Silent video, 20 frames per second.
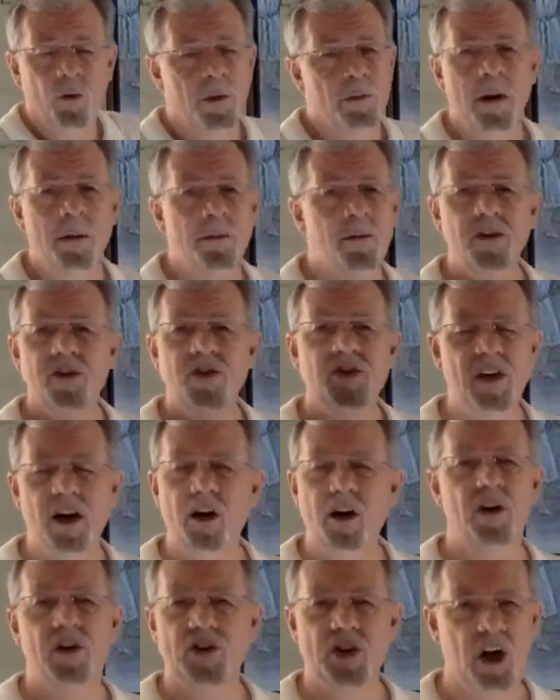Remember
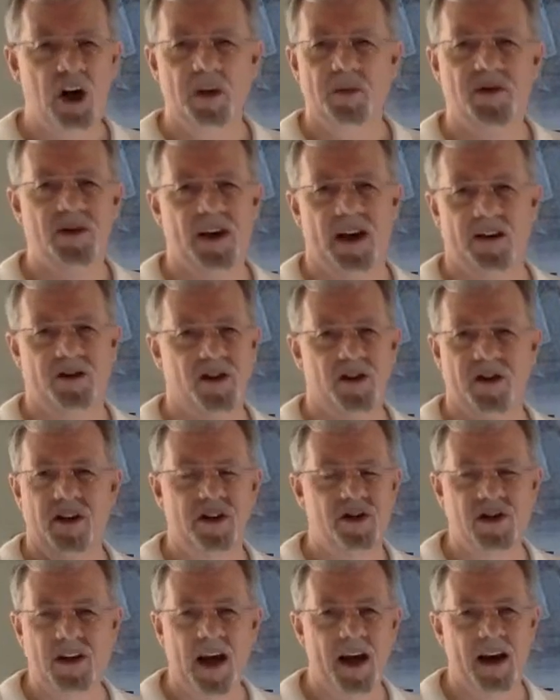the, the circumstances
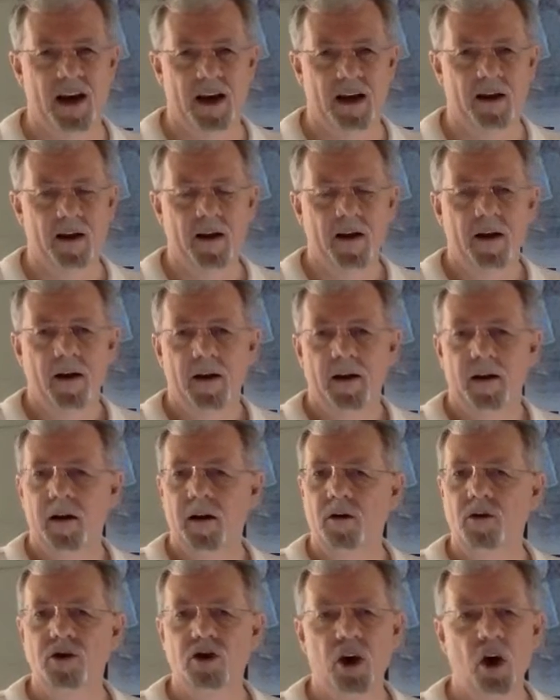and the setting.
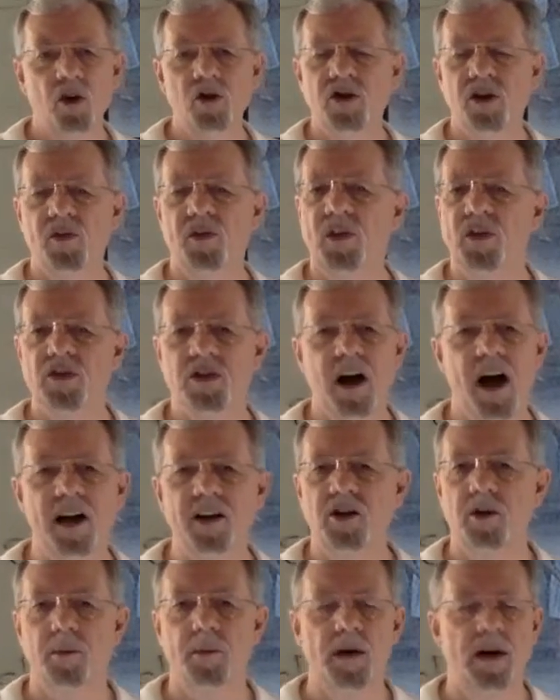You know, Joseph has
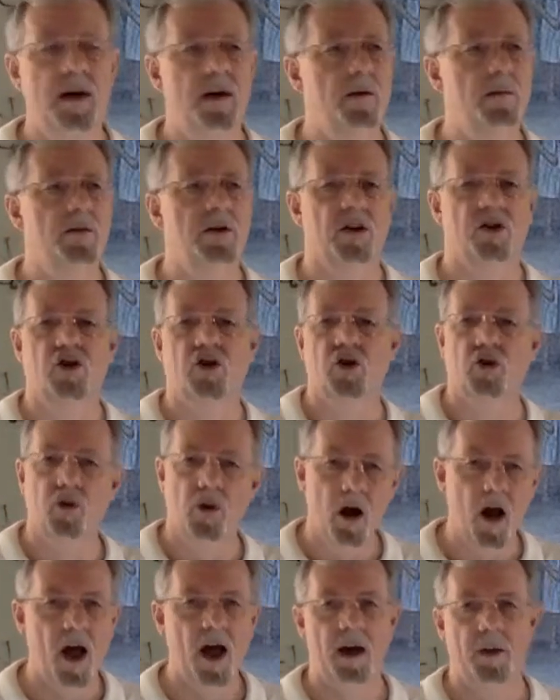got to be
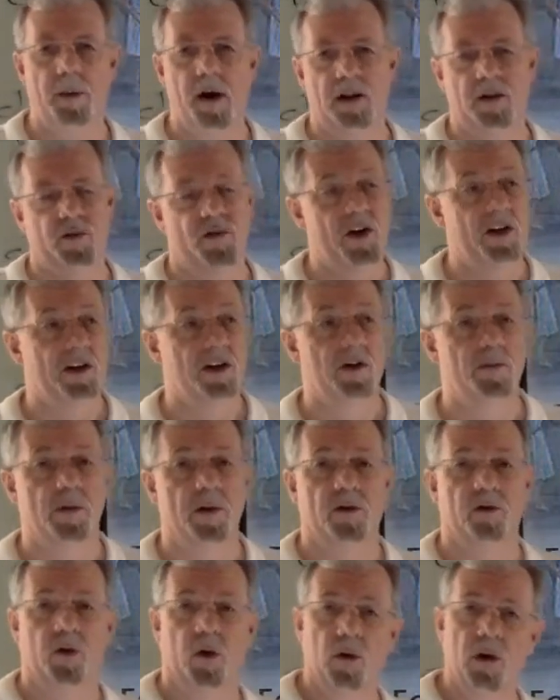distraught about the fact that he's
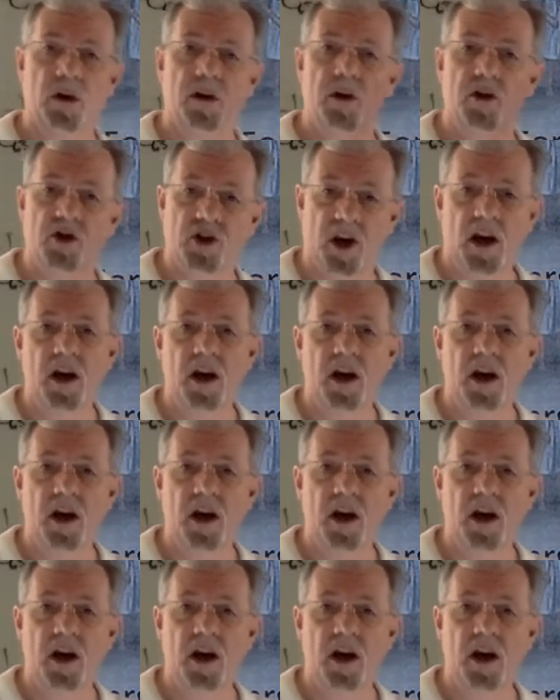been thrown into